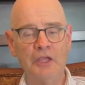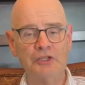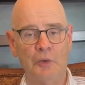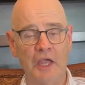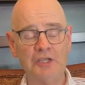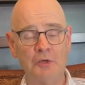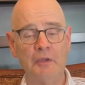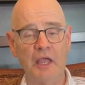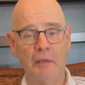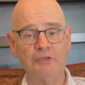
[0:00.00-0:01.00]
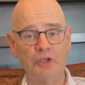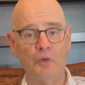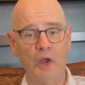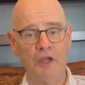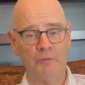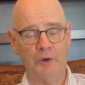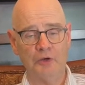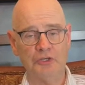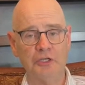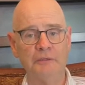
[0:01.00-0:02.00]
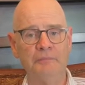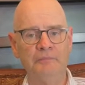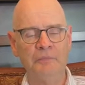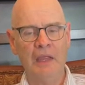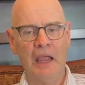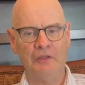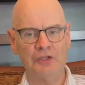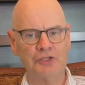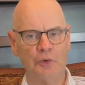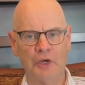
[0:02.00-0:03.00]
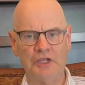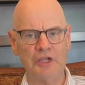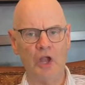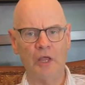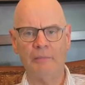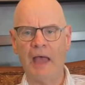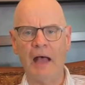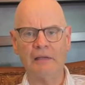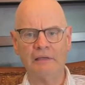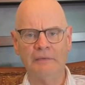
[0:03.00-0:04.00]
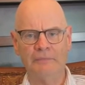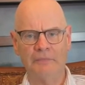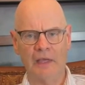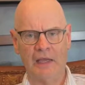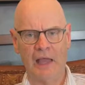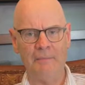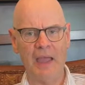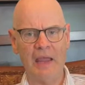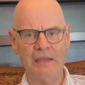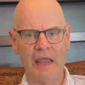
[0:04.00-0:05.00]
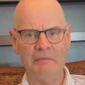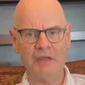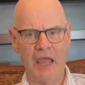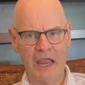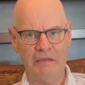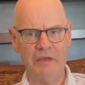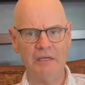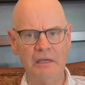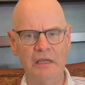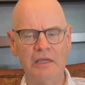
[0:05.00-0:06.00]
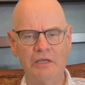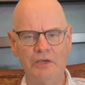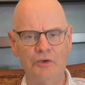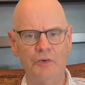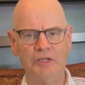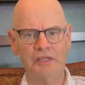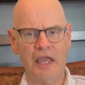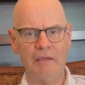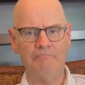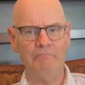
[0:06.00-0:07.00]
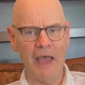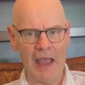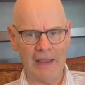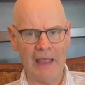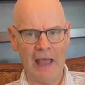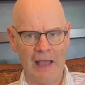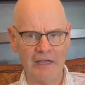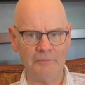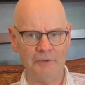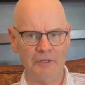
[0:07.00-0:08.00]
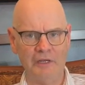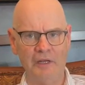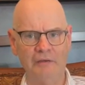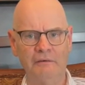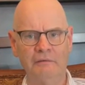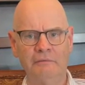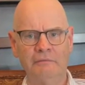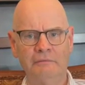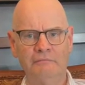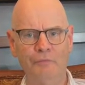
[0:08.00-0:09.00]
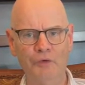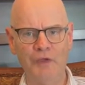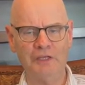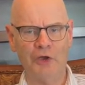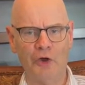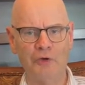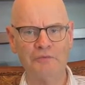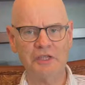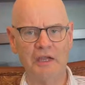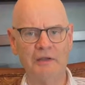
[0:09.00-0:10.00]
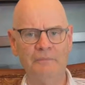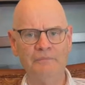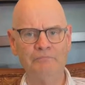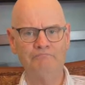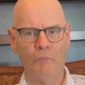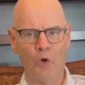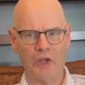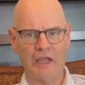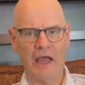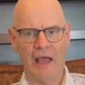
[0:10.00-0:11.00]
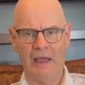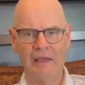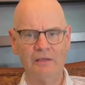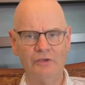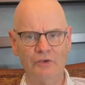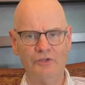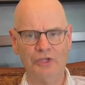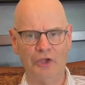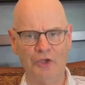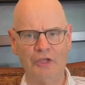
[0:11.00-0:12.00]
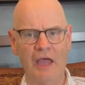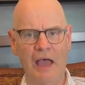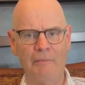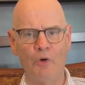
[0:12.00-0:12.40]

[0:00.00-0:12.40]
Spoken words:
So Esther becomes the queen of Persia. And the story is all about a man named Haman, who is a bad guy, to put it in movie terms, and Mordecai, who is a good guy.